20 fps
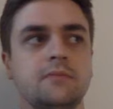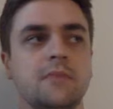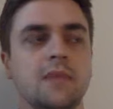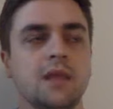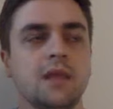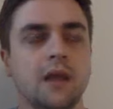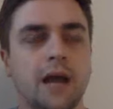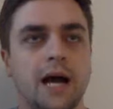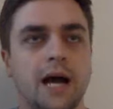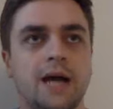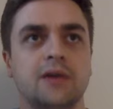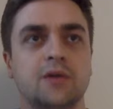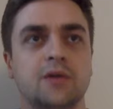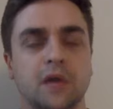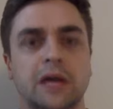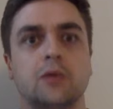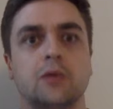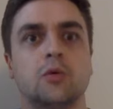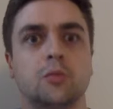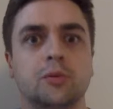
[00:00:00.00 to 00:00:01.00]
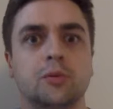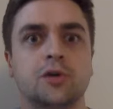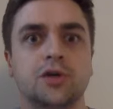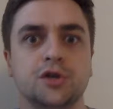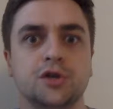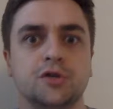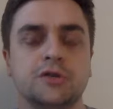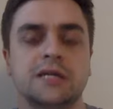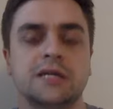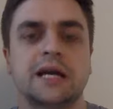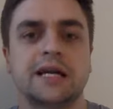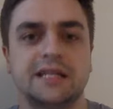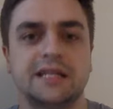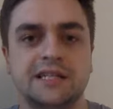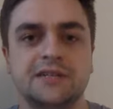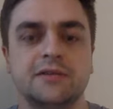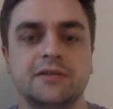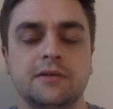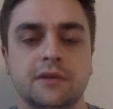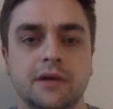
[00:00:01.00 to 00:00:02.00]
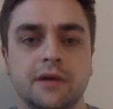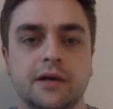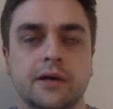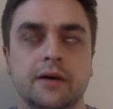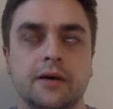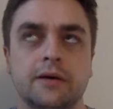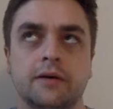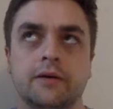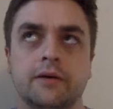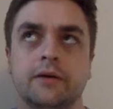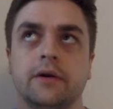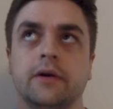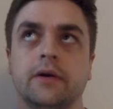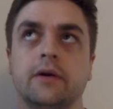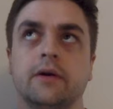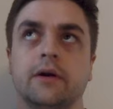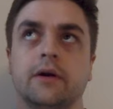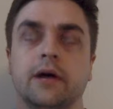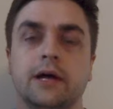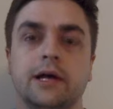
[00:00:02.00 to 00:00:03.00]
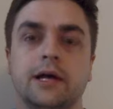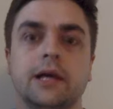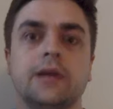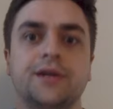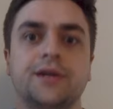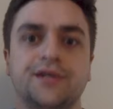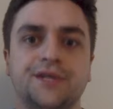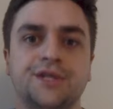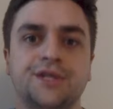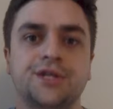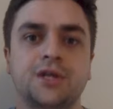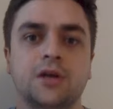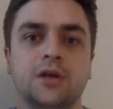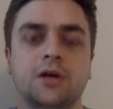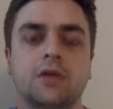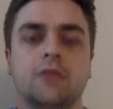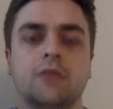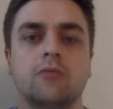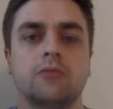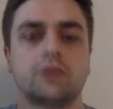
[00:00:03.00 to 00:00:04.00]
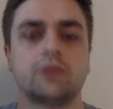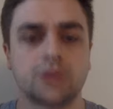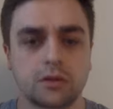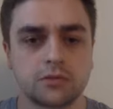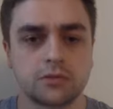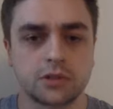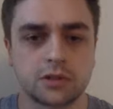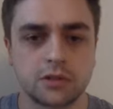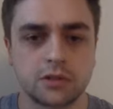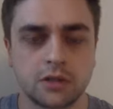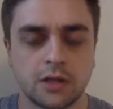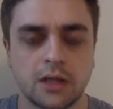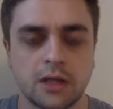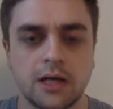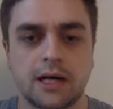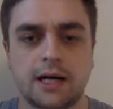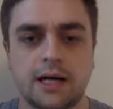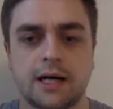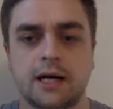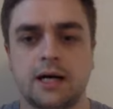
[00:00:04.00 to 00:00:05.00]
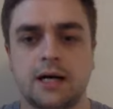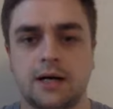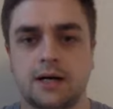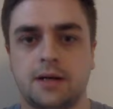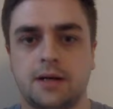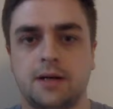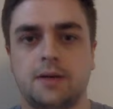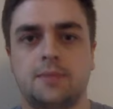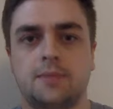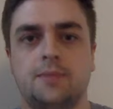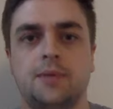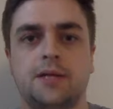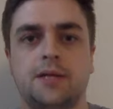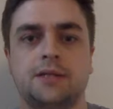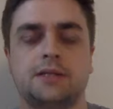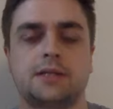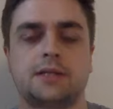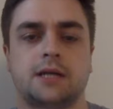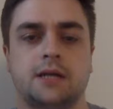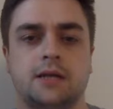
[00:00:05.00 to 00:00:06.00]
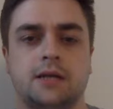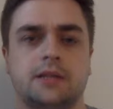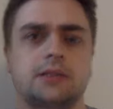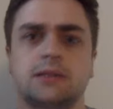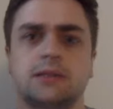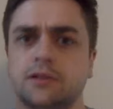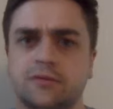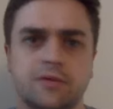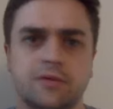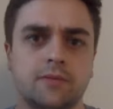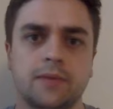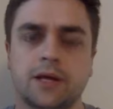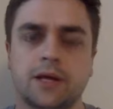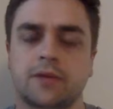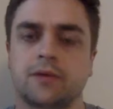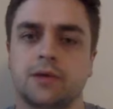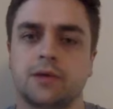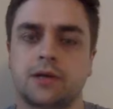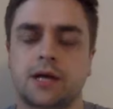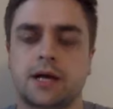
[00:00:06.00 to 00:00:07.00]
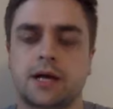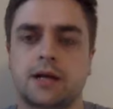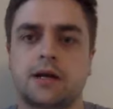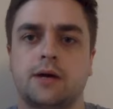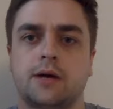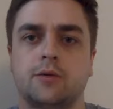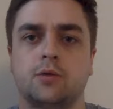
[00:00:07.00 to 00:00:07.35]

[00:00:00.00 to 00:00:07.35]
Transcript: and it will produce an integer result. But that's a different method, and I will